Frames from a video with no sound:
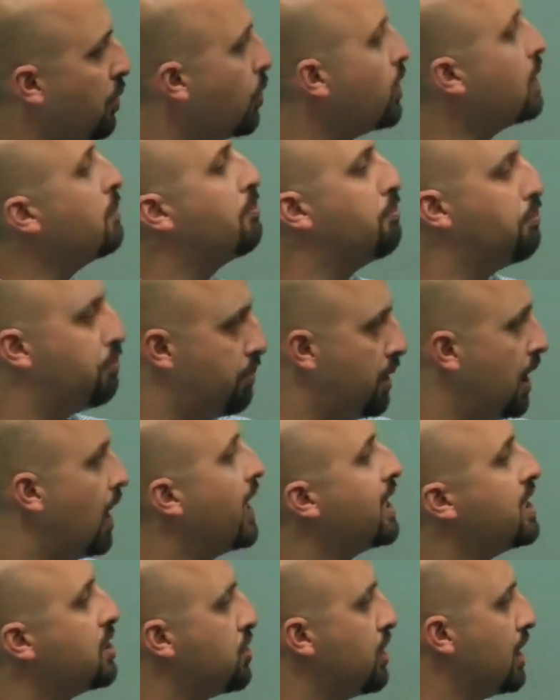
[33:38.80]
already
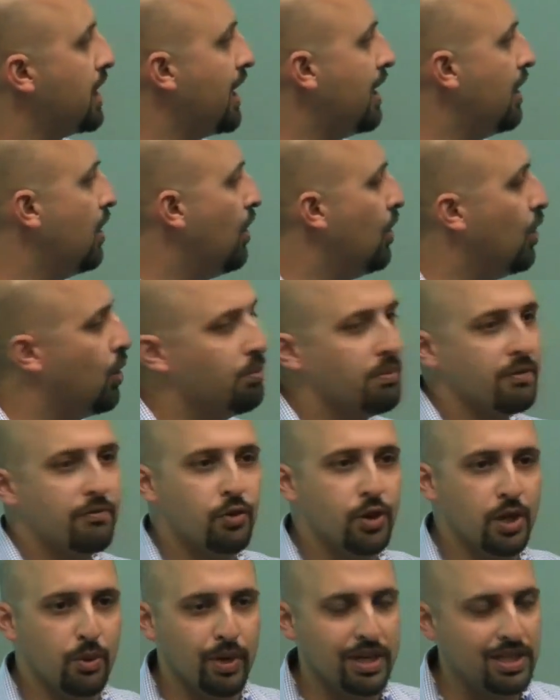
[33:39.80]
blind drunk at home
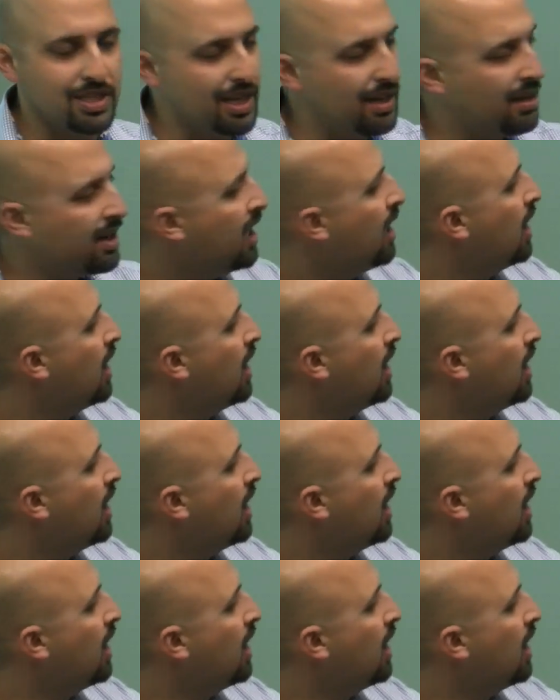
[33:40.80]
before you went out.